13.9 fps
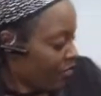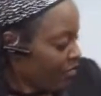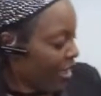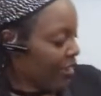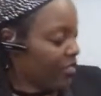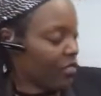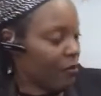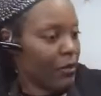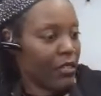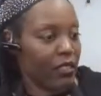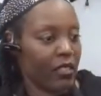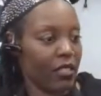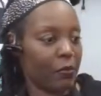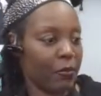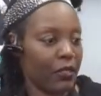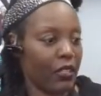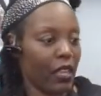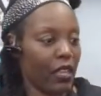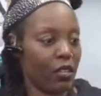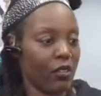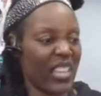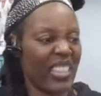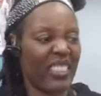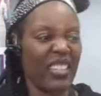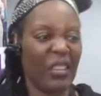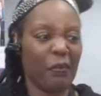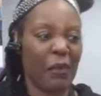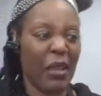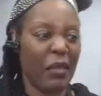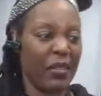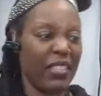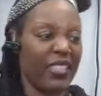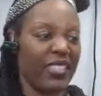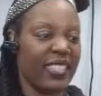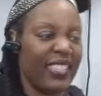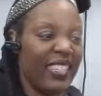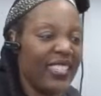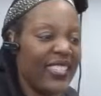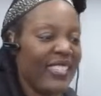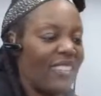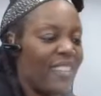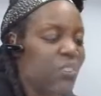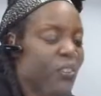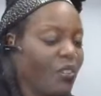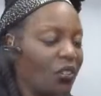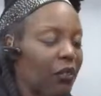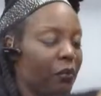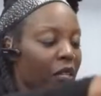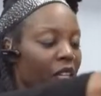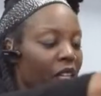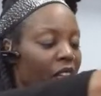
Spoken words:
I can smell these potatoes. I think it might be the seasoning on them.